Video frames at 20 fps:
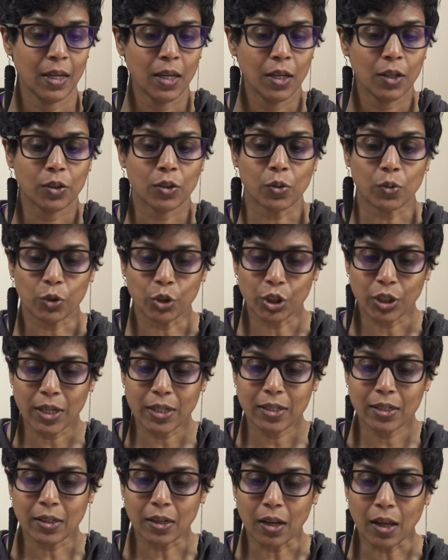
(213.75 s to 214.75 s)
So
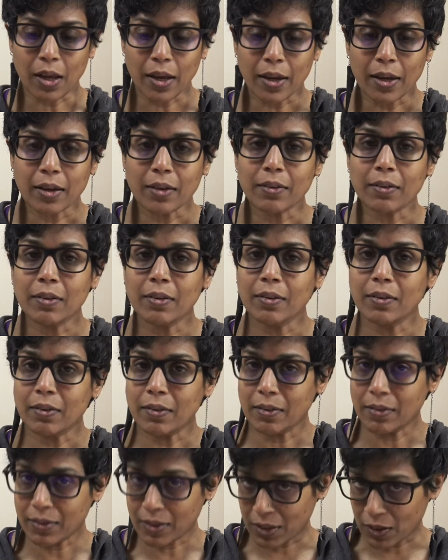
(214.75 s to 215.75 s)
just like
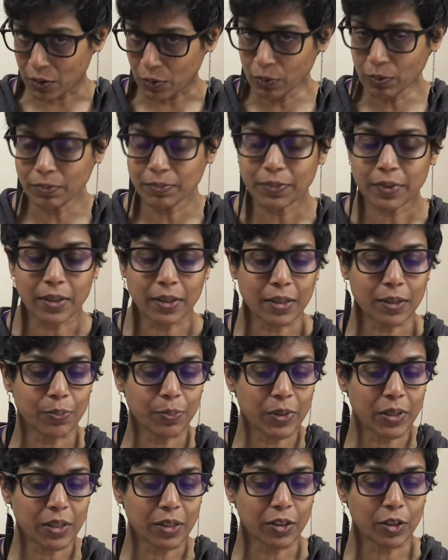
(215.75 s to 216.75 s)
this
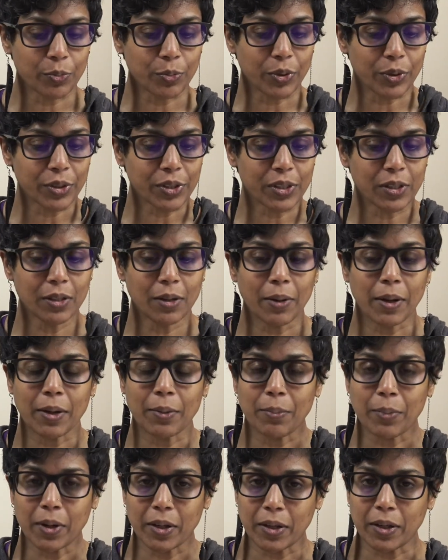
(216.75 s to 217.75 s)
particular person,
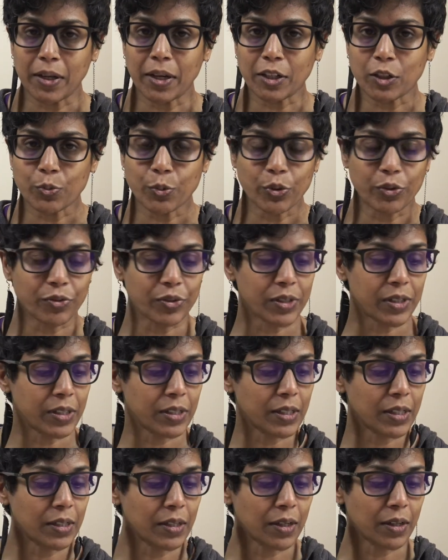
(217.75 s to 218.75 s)
my
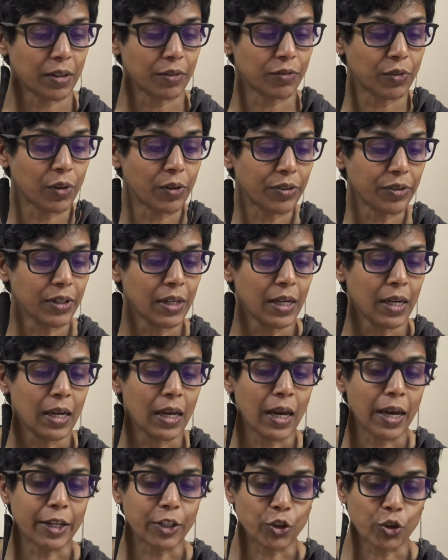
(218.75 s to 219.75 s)
ex-boyfriend's father,
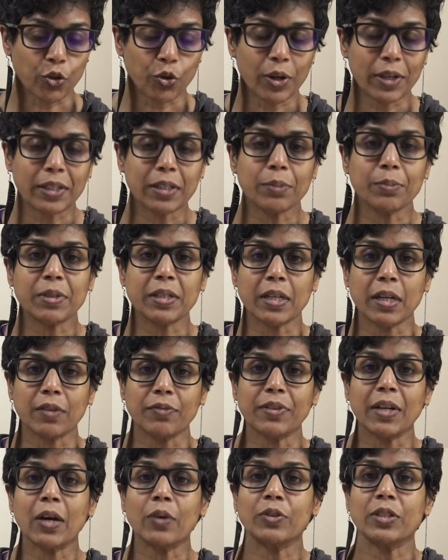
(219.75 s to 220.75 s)
had trained himself
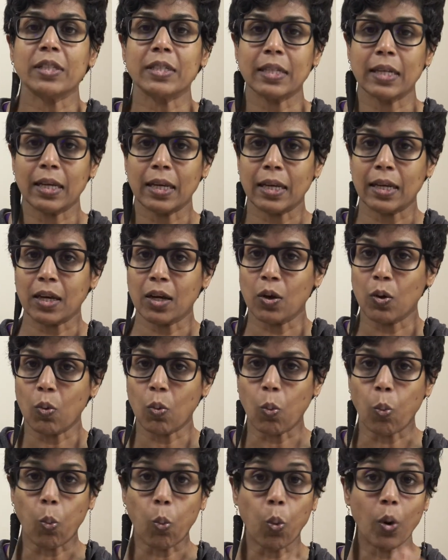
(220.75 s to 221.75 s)
now to take
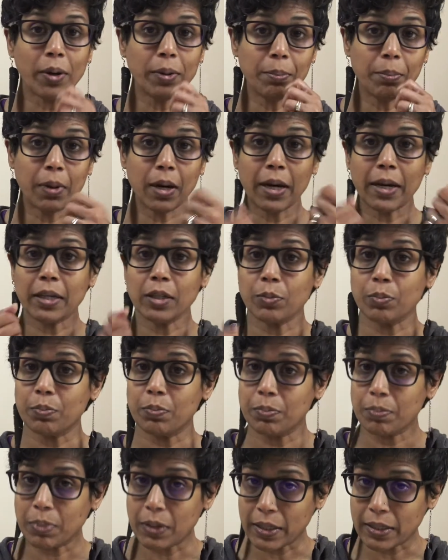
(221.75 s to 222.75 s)
one bite,
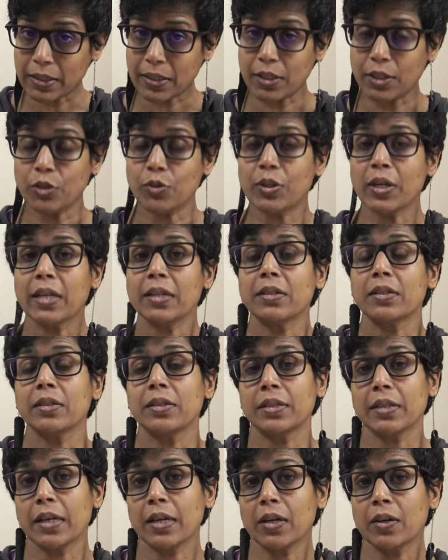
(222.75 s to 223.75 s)
place his utensils
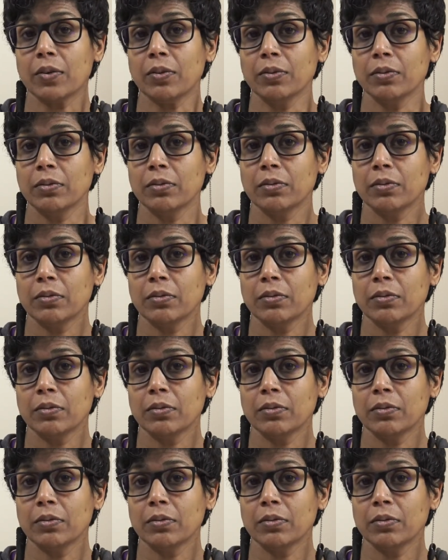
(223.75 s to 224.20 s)
down,